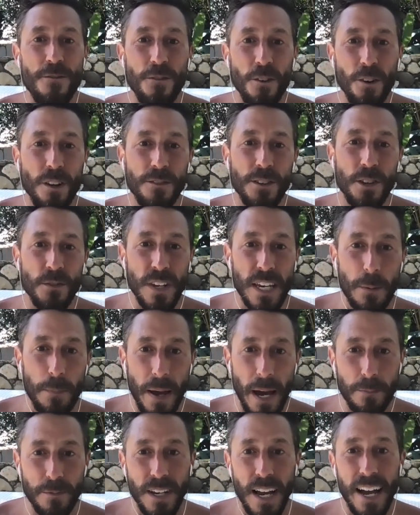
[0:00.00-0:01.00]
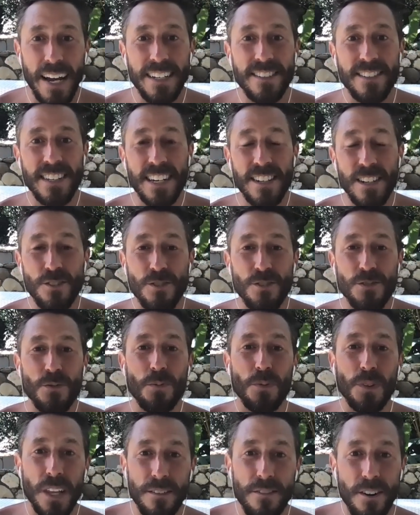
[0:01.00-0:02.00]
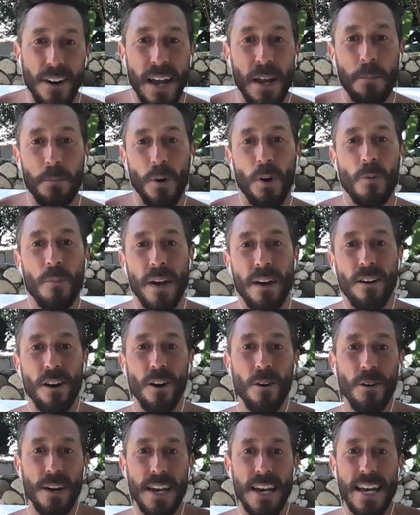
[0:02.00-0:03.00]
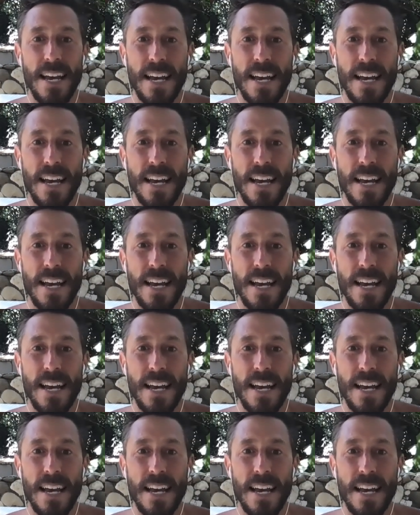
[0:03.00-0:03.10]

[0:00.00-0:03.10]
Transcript: full of unique peptides in addition to liver and bone marrow.